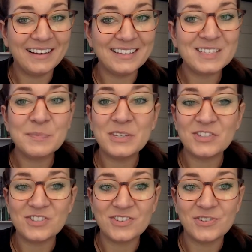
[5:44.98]

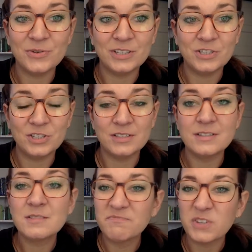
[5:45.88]
speeches and
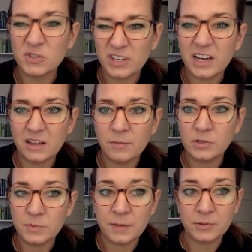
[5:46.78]
eulogies, those are kind of the
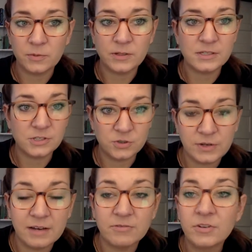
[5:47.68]
most popular ones. I do
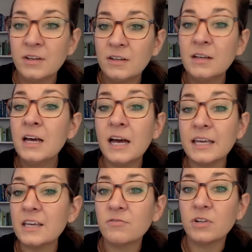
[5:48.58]
have a
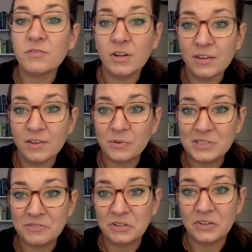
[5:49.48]
handful of all the other ones
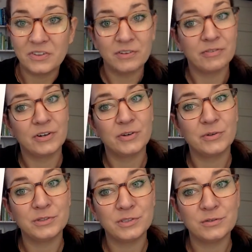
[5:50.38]
every year, and they're very
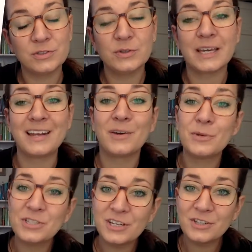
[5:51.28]
cool too. So again, I
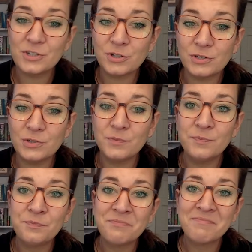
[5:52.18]
wish I could show you
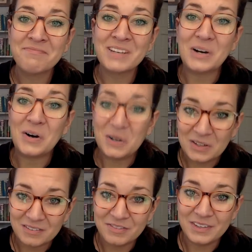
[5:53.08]
all
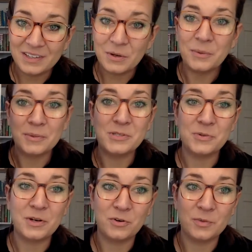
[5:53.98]
of what we would do
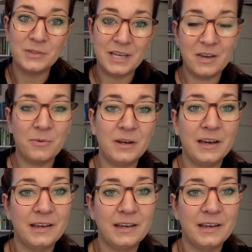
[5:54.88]
on a normal day when